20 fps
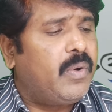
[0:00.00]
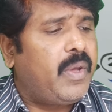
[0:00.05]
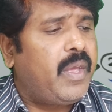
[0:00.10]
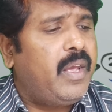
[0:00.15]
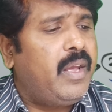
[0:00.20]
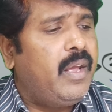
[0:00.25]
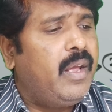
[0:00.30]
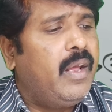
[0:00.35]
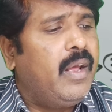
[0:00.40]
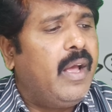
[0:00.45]

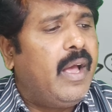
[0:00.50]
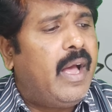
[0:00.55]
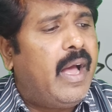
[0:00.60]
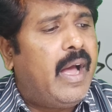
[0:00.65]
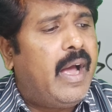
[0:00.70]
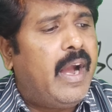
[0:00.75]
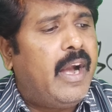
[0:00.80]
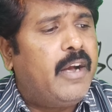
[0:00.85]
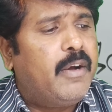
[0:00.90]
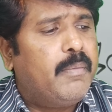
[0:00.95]
Okay,
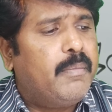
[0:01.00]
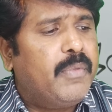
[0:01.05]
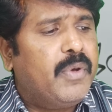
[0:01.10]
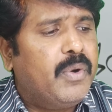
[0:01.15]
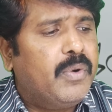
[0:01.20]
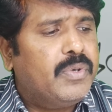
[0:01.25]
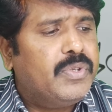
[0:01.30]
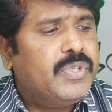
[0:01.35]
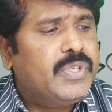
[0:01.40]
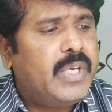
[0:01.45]
and
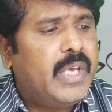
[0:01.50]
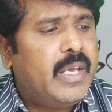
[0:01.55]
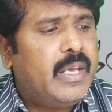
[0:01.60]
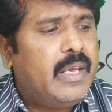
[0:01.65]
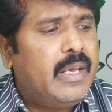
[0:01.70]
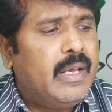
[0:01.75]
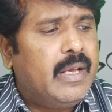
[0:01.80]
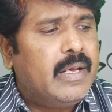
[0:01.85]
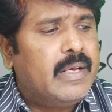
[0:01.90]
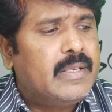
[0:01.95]
mu
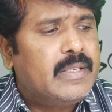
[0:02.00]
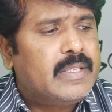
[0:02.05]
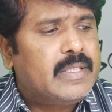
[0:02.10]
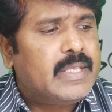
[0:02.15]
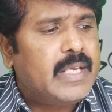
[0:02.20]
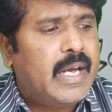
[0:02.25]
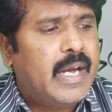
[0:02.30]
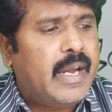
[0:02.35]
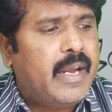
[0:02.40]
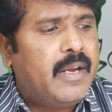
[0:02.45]
g
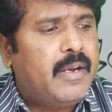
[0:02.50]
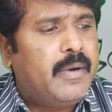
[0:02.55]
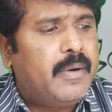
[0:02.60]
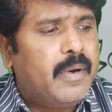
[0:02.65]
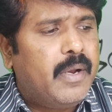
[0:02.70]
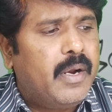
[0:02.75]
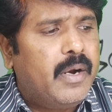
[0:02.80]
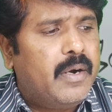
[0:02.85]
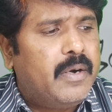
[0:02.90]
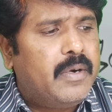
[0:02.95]
sine